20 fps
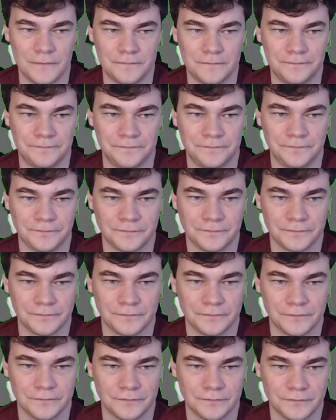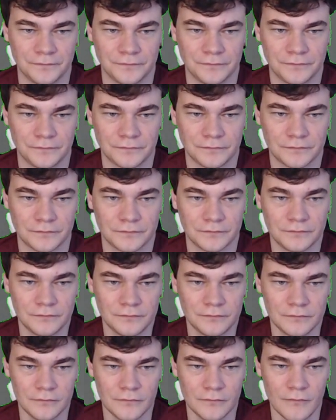
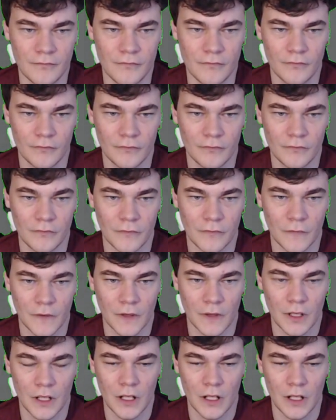No one is speaking in this clip.